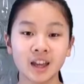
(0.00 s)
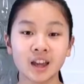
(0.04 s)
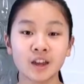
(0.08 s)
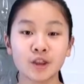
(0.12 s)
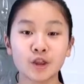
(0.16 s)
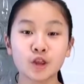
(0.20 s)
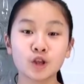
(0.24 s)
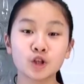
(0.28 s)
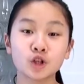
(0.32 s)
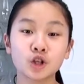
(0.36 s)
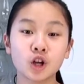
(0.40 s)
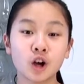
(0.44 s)

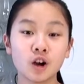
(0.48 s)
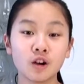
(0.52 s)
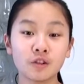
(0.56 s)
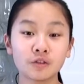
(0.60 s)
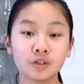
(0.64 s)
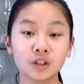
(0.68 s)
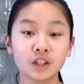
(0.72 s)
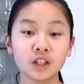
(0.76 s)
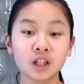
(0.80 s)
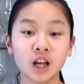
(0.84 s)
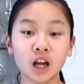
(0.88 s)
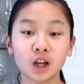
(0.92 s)
The dough of
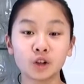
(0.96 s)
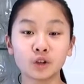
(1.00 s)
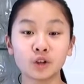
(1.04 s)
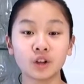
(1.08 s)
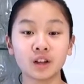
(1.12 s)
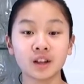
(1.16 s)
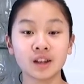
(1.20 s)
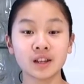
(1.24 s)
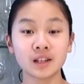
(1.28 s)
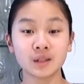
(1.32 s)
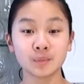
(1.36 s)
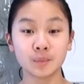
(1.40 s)
the
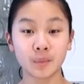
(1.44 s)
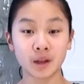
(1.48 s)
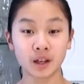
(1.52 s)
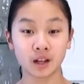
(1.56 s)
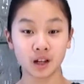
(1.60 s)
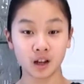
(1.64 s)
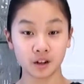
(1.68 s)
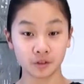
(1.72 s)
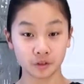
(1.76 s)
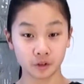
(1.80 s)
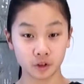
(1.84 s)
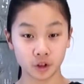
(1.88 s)
tangyuan is made
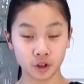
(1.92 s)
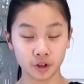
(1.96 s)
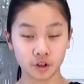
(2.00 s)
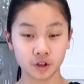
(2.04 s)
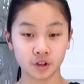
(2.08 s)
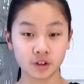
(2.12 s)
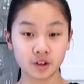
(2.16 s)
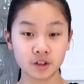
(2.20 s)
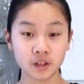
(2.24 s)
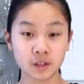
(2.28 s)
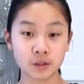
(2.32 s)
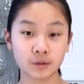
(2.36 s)
of
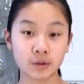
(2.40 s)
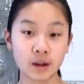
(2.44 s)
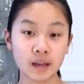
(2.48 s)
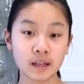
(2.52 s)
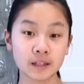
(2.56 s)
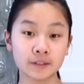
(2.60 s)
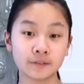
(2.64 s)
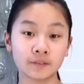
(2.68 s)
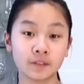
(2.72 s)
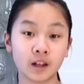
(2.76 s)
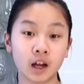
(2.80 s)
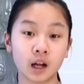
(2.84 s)
glutinous
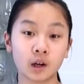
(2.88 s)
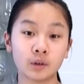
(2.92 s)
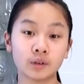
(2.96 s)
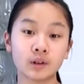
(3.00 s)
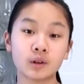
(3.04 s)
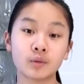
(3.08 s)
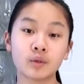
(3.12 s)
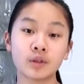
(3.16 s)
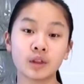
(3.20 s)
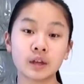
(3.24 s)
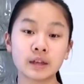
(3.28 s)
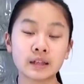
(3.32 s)
rice flour
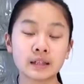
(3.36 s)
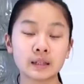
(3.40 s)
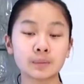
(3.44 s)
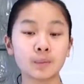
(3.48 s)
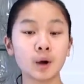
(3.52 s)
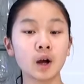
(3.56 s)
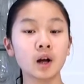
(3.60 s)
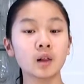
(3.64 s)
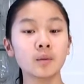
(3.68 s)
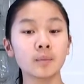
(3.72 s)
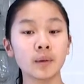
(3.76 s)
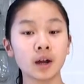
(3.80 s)
with a
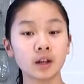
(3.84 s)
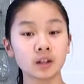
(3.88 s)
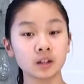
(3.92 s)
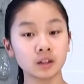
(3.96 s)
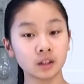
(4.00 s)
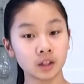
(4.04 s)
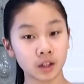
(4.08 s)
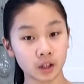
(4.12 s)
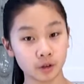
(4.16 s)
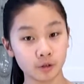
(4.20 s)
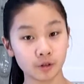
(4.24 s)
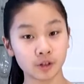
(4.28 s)
small amount of
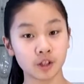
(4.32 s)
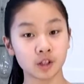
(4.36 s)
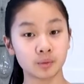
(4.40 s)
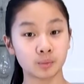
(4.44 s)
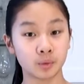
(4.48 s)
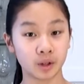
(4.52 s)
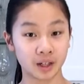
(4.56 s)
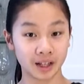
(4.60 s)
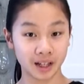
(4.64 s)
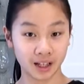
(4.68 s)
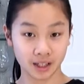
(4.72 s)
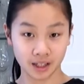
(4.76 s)
liquid to
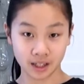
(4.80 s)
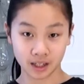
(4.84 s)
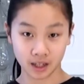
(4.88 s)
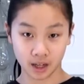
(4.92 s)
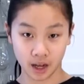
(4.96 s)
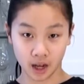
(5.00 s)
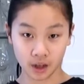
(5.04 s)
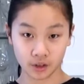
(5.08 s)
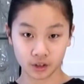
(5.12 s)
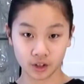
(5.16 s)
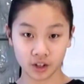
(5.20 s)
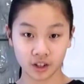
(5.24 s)
bring it
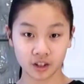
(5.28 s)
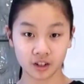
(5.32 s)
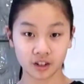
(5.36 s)
together,